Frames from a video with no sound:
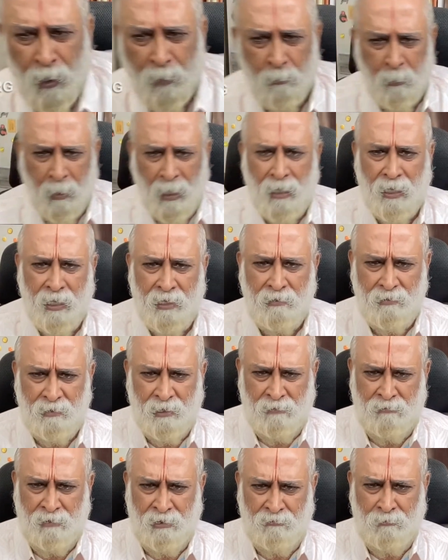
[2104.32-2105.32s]
pot-bellied.
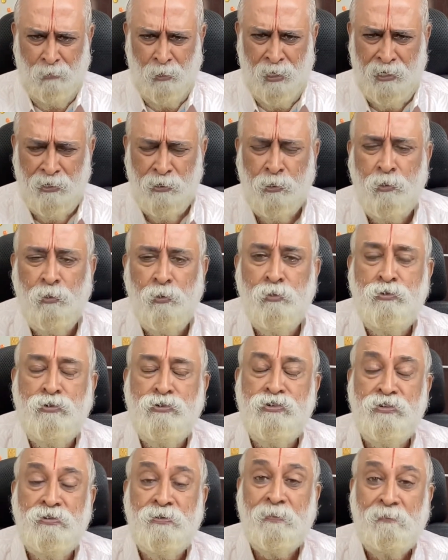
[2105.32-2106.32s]
They were very
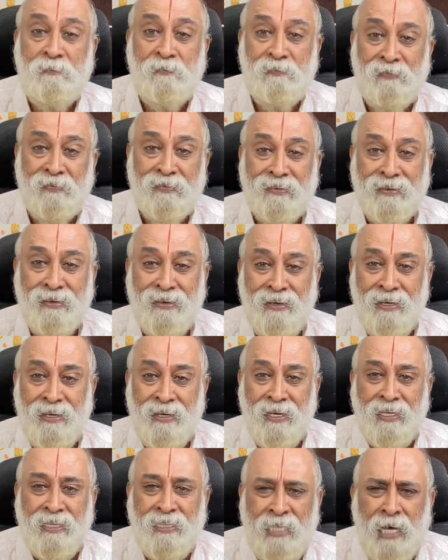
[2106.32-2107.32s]
huge.
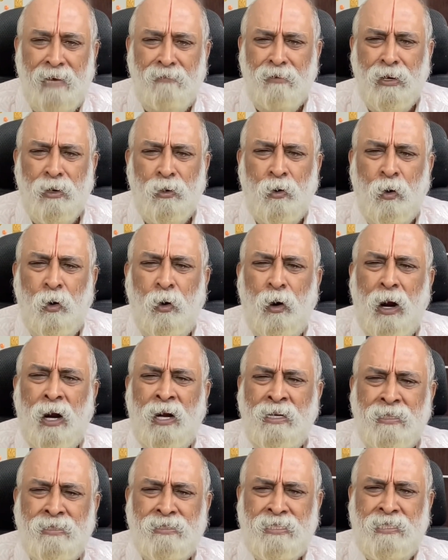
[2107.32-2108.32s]
They will go
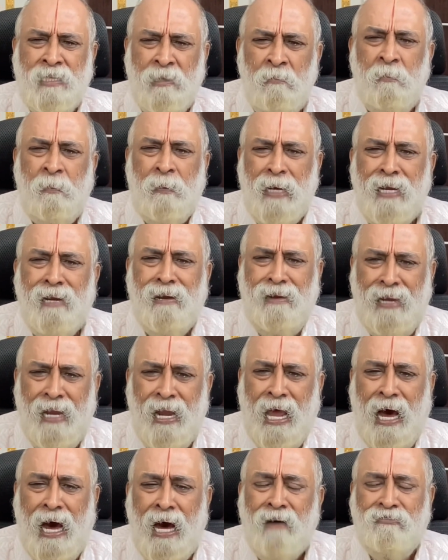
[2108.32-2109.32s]
and simply
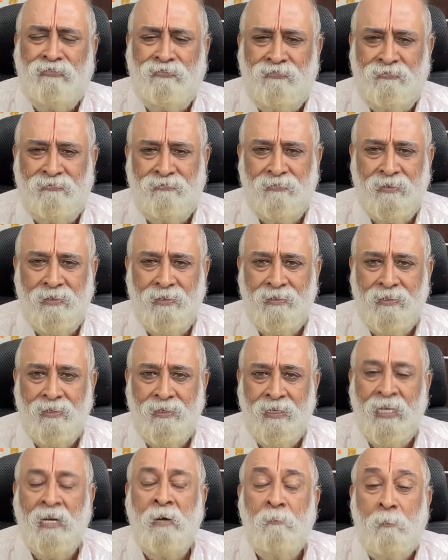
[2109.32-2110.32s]
laugh
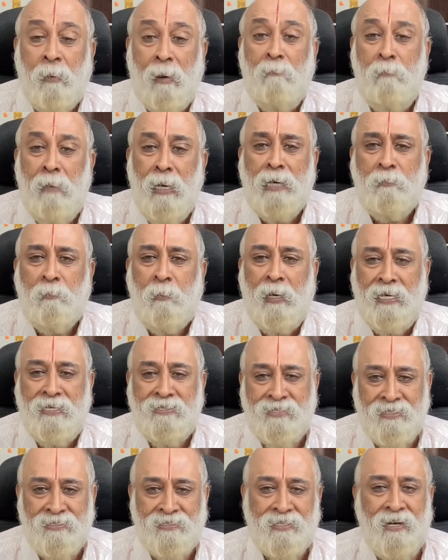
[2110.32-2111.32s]
in public
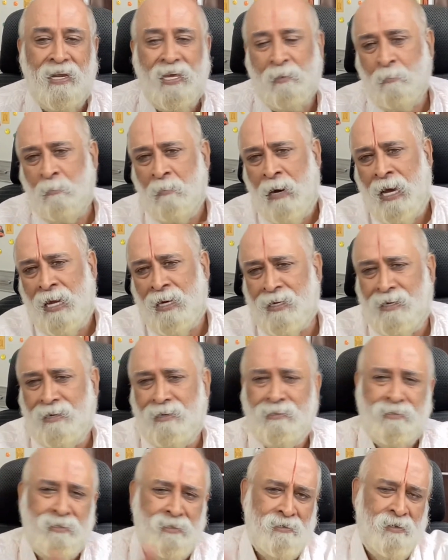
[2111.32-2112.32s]
places like
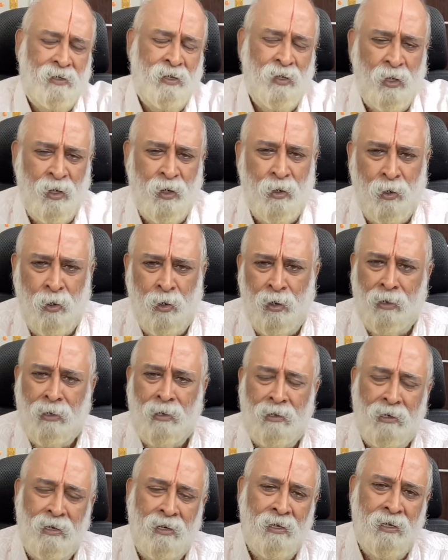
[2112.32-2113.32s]
market
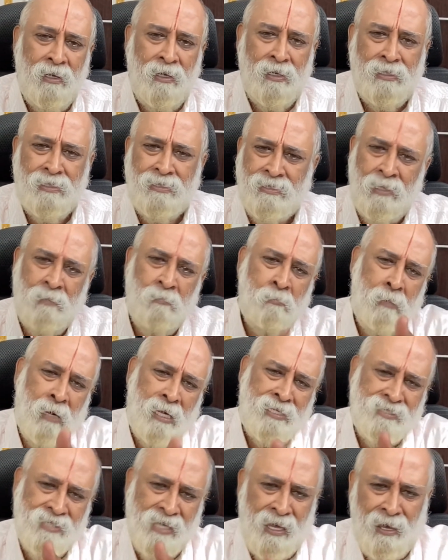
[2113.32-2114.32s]
or some
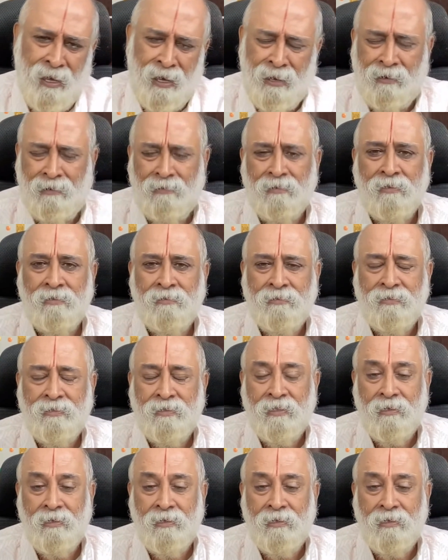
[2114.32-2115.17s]
bazaar,